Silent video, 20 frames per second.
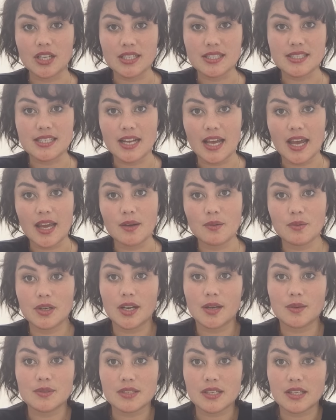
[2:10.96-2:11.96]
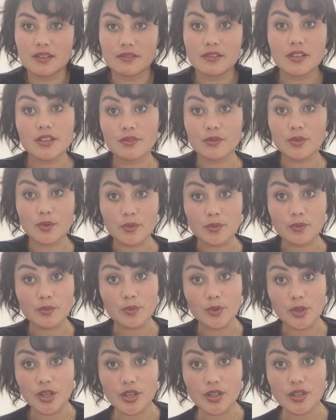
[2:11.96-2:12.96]
it today when I was getting ready for
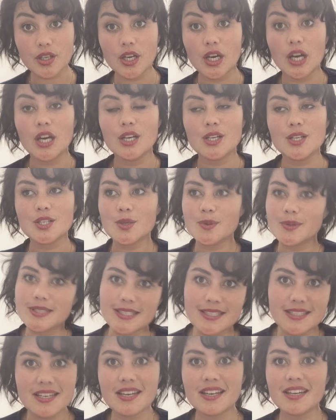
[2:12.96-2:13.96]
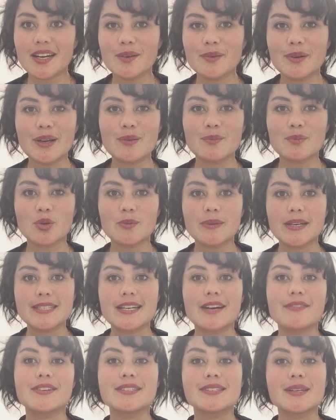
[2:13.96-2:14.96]
work. So instead I went and brought
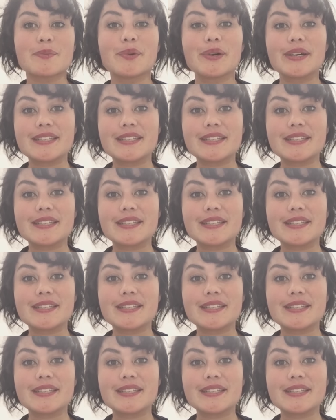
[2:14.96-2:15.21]
myself a Subway